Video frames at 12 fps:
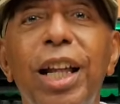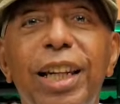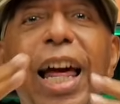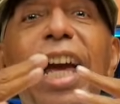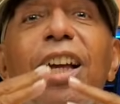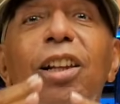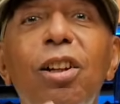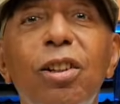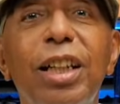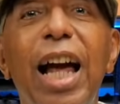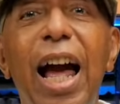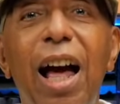they could
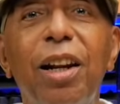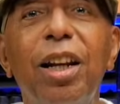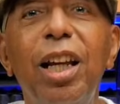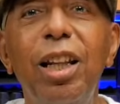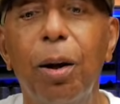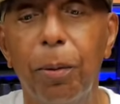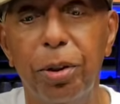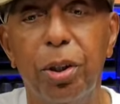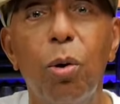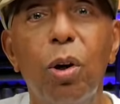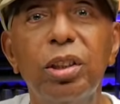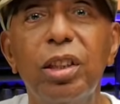look down and either
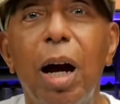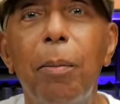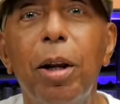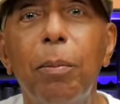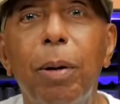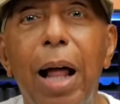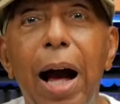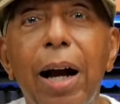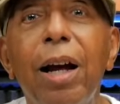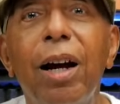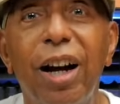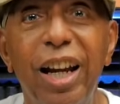throw a stumbling block
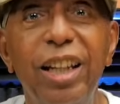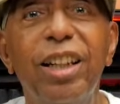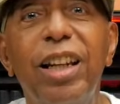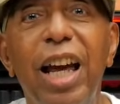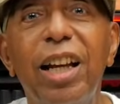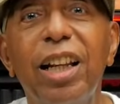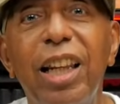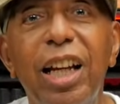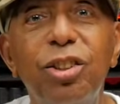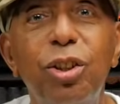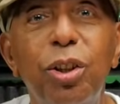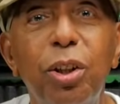or either they could
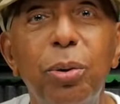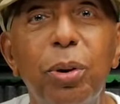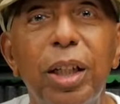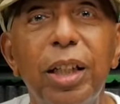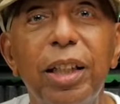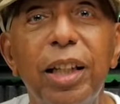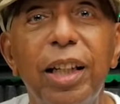let you do it.